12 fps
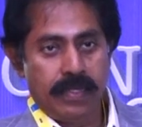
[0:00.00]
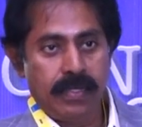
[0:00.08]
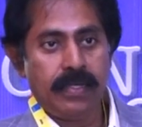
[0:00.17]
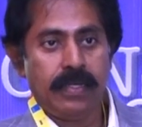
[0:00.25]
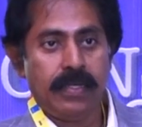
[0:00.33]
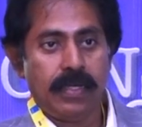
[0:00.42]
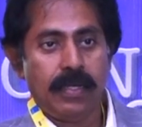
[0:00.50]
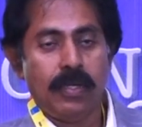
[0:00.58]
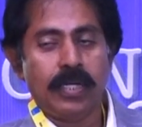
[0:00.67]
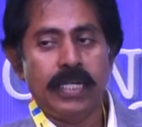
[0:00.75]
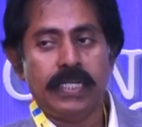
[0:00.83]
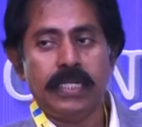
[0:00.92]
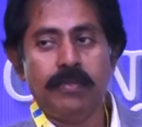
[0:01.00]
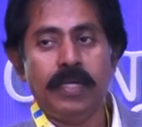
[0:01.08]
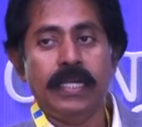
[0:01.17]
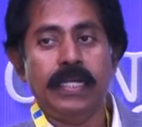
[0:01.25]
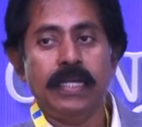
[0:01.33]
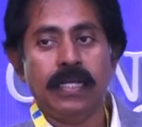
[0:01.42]
allocated
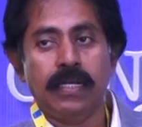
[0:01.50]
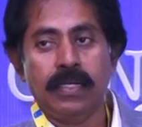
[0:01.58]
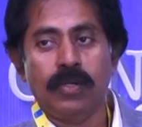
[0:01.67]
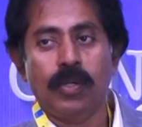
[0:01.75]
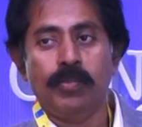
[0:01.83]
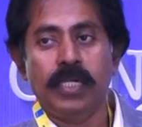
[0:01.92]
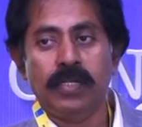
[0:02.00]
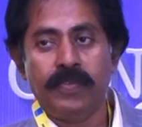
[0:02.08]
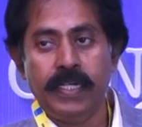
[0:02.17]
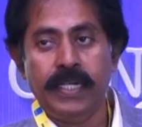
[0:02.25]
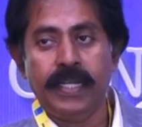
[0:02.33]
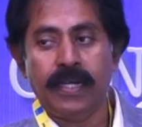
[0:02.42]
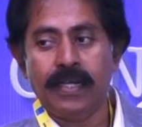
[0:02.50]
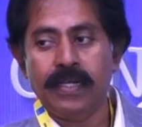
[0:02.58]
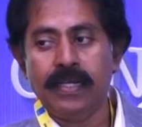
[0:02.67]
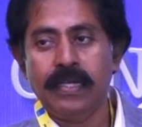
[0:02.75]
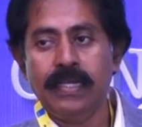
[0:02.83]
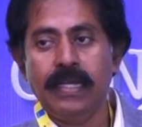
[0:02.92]
by Government of India.
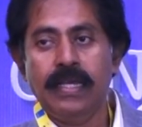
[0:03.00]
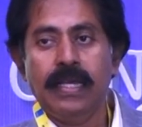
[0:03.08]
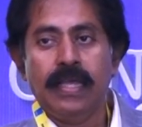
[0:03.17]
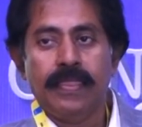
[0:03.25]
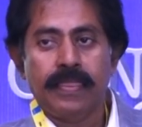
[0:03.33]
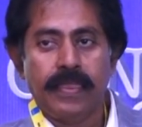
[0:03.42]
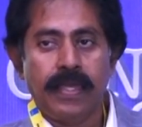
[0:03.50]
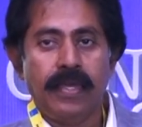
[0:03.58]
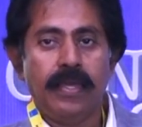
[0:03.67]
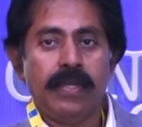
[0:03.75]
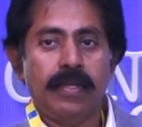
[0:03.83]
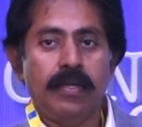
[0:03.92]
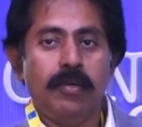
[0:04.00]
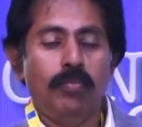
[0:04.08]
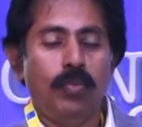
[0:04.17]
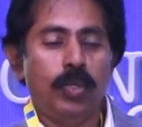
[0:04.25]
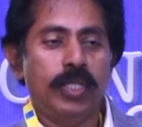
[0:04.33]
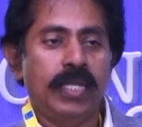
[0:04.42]
There
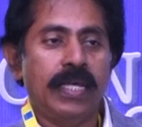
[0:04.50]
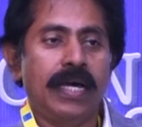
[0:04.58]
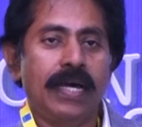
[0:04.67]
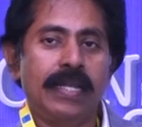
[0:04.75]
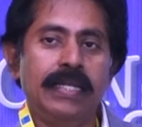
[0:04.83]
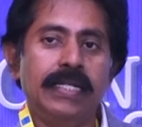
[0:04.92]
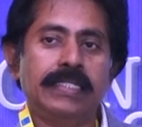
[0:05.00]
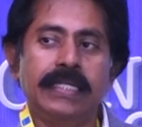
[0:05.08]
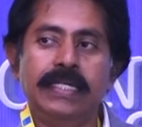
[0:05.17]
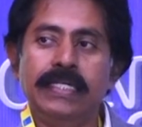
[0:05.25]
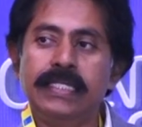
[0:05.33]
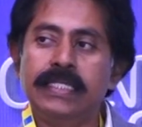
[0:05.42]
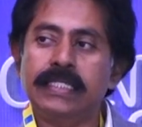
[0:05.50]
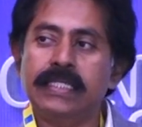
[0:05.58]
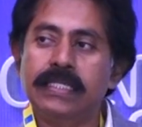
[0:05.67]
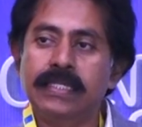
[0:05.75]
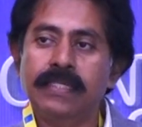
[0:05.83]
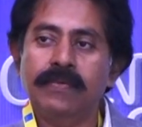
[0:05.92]
more than 100 scientists
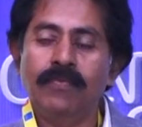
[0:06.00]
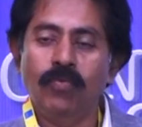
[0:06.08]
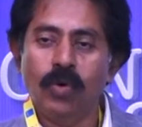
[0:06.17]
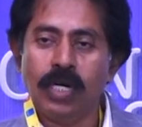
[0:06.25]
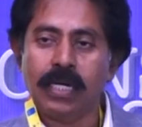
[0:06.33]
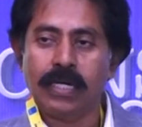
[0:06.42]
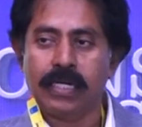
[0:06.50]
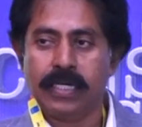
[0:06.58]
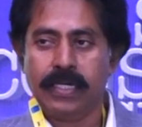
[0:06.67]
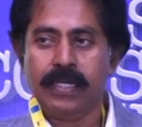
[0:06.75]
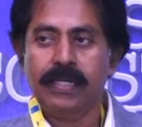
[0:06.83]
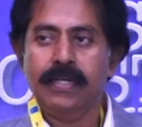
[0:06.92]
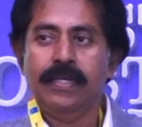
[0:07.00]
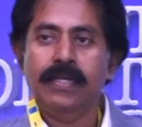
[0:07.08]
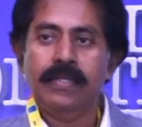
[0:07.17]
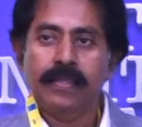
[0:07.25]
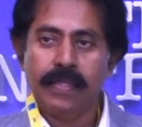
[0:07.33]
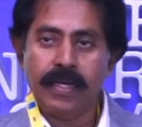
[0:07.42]
work
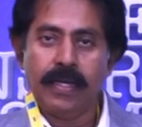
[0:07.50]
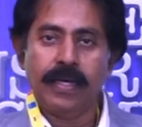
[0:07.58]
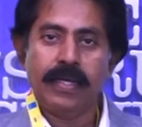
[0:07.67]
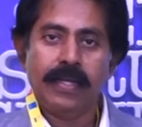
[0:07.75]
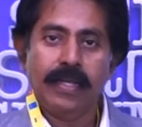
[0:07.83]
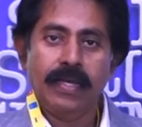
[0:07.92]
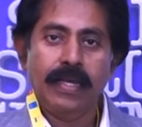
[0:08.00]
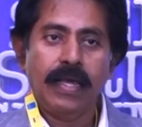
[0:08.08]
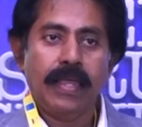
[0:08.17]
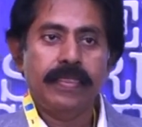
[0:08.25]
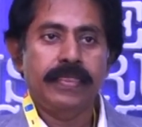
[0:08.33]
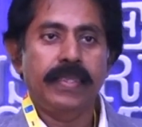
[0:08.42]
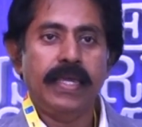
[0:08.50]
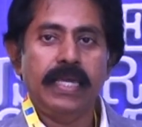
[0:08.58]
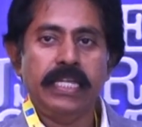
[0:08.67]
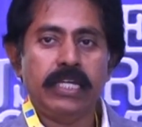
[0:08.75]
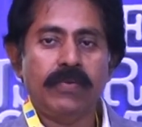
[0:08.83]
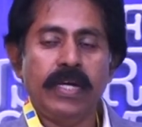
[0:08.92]
there. They
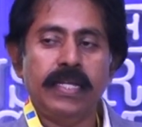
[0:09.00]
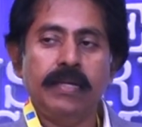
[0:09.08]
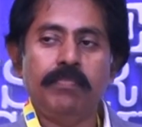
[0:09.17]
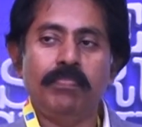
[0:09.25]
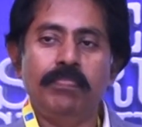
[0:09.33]
require